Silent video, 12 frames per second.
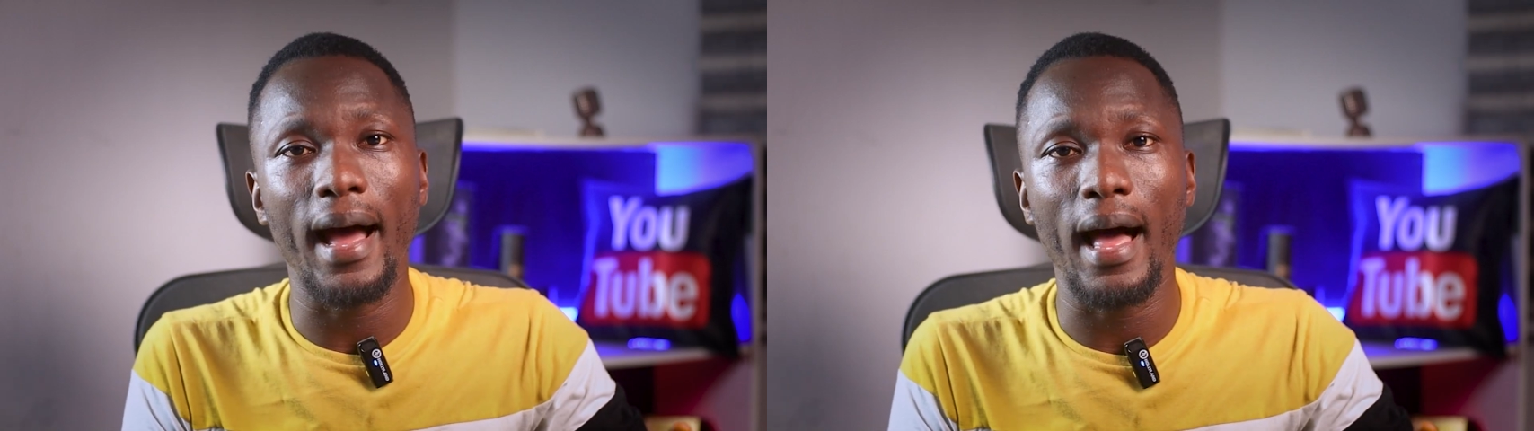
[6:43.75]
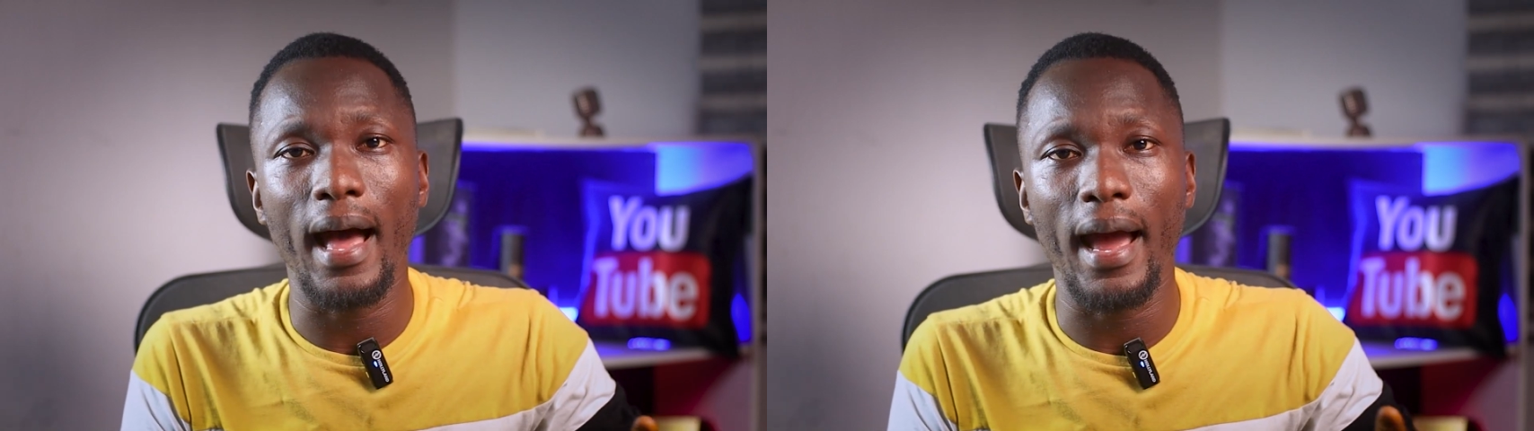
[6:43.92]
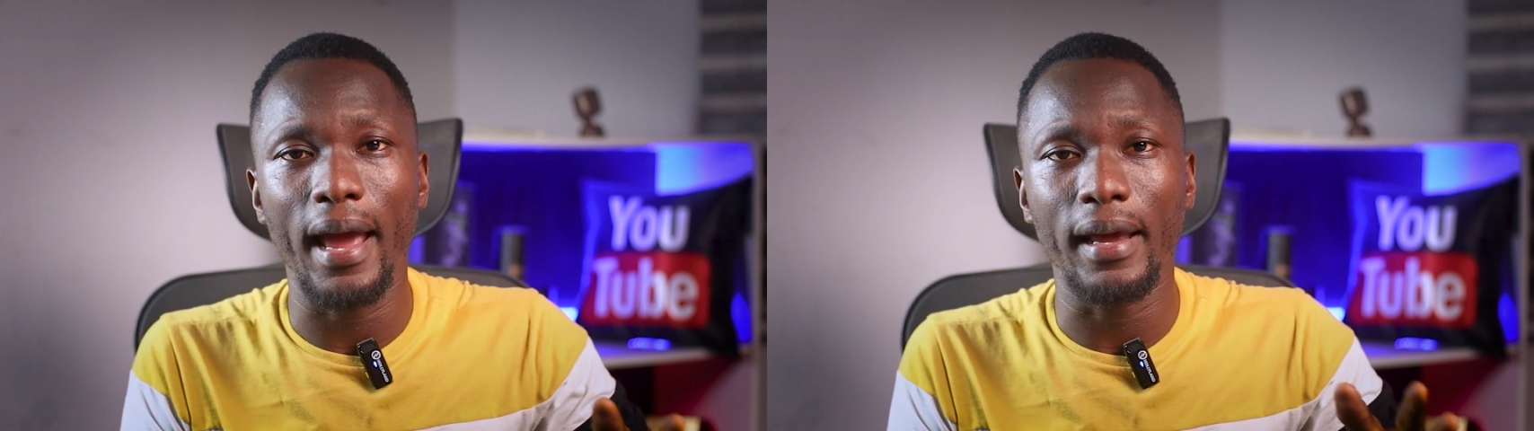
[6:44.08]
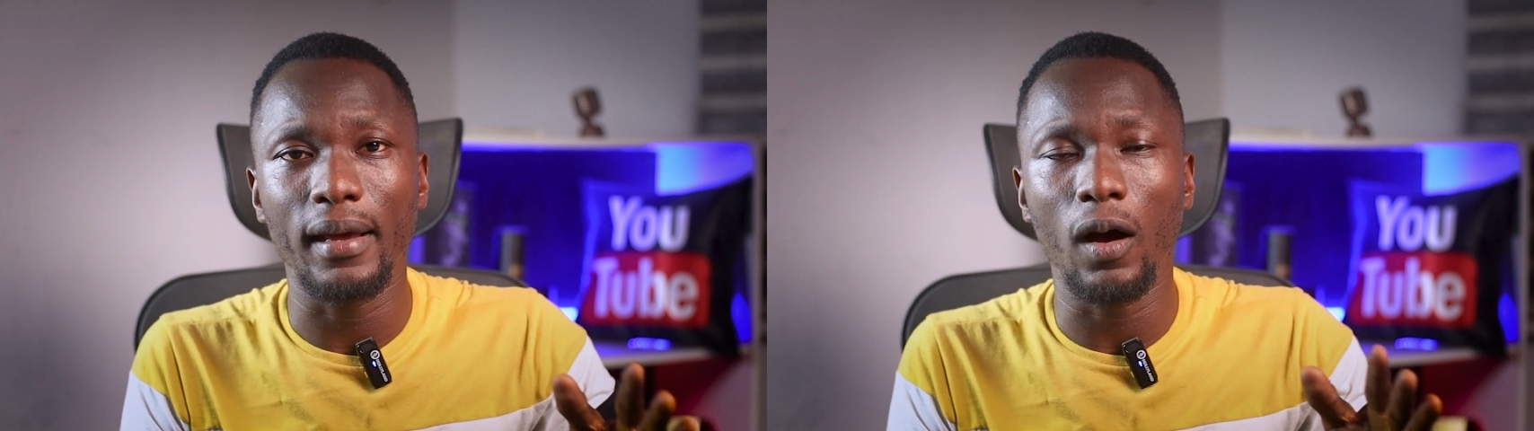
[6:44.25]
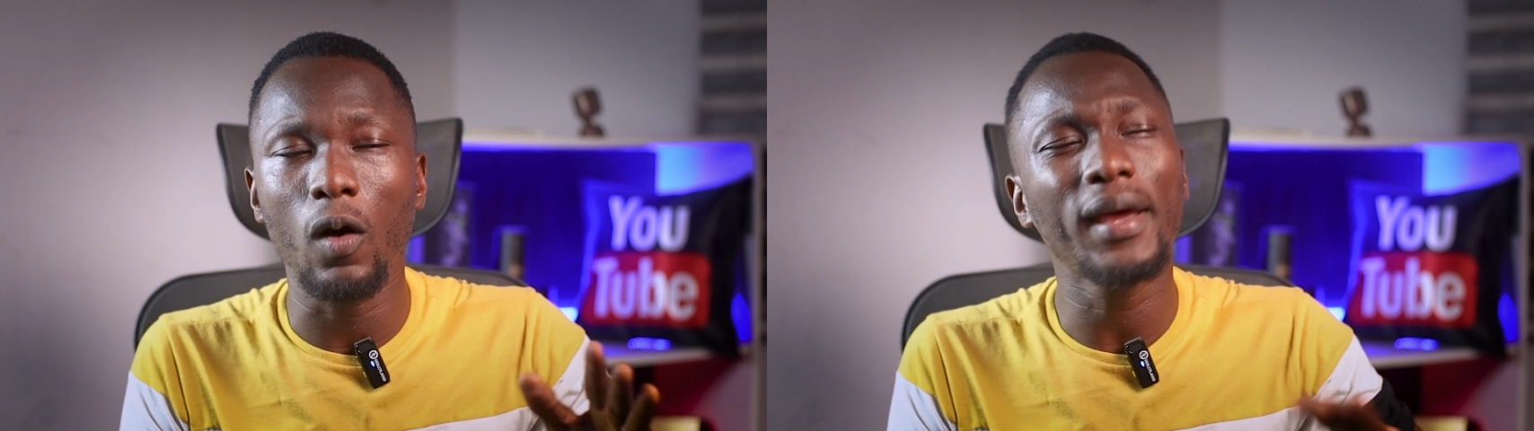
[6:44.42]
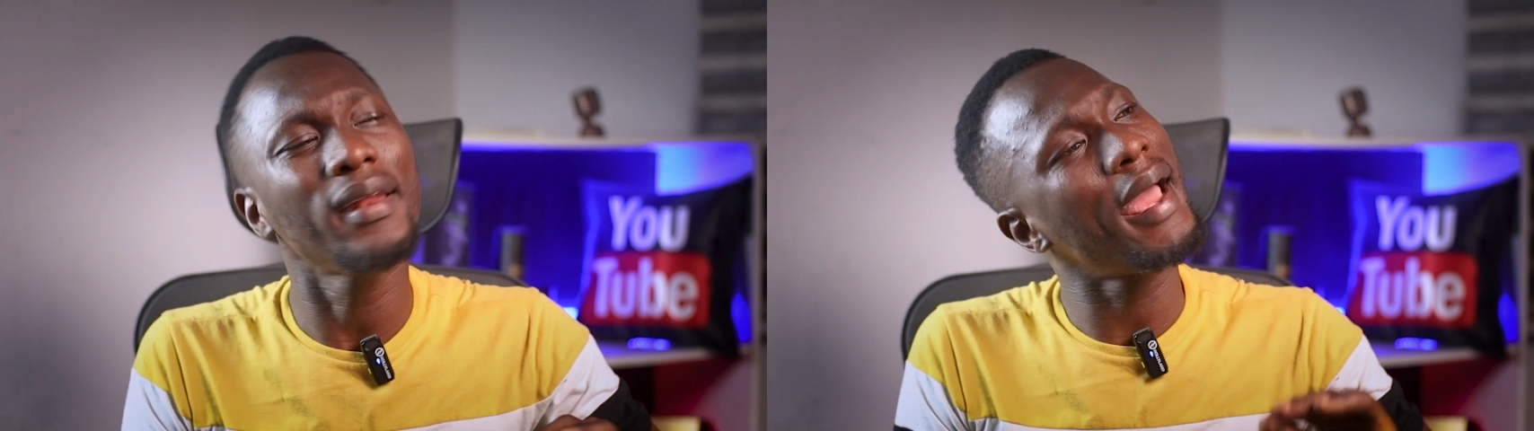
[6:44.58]

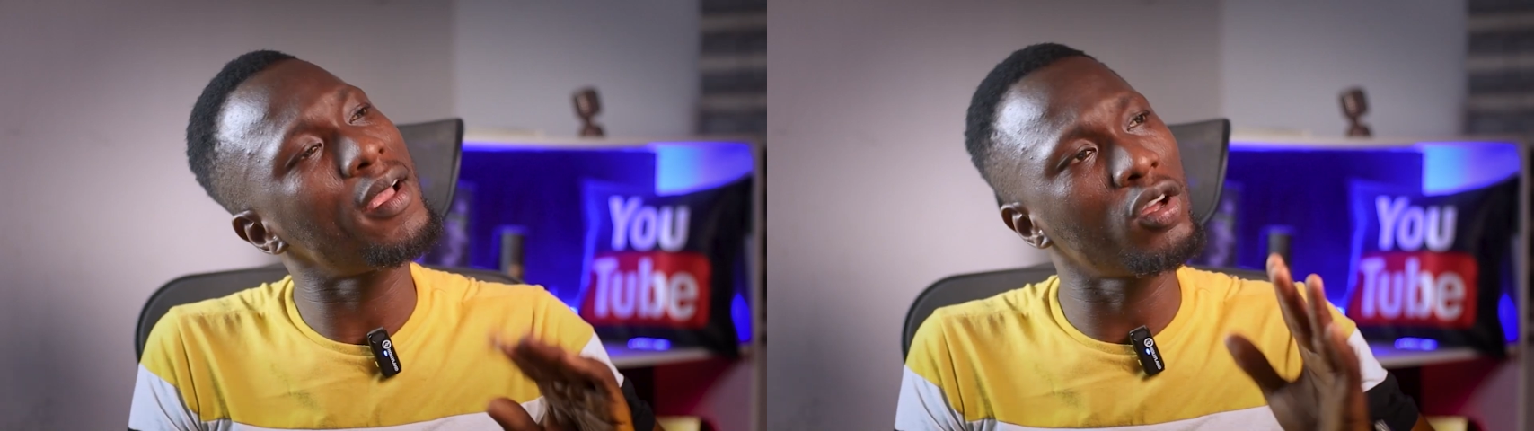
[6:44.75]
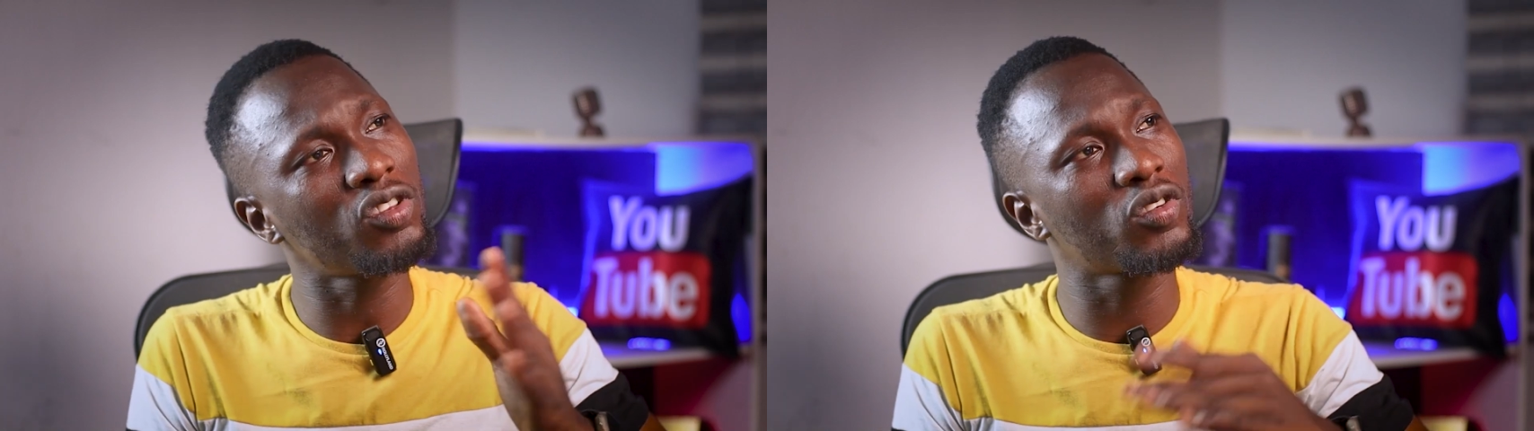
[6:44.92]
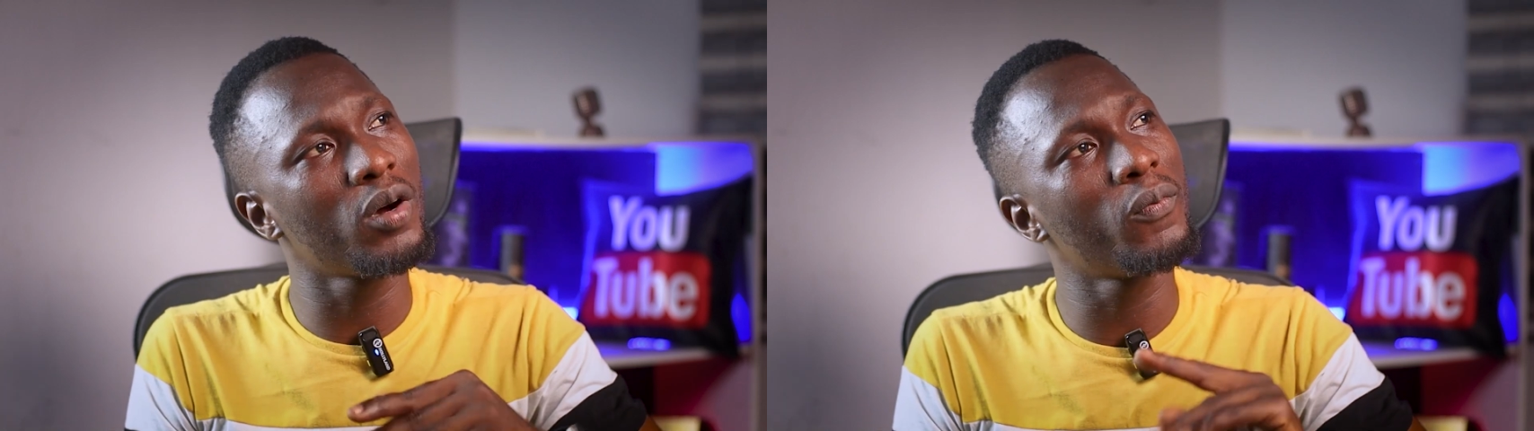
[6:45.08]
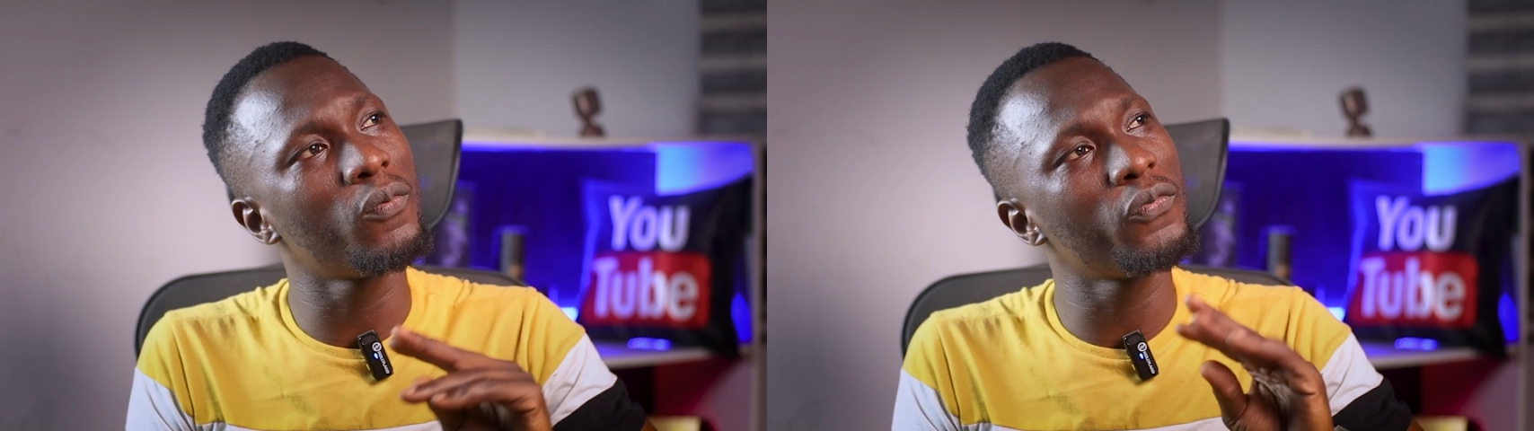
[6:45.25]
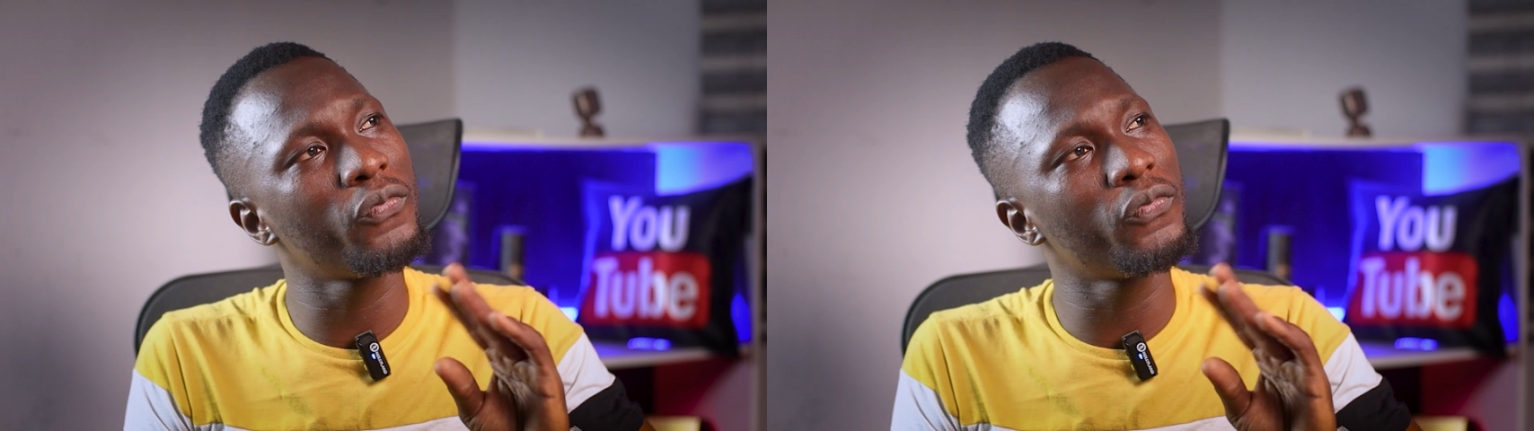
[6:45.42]
I got some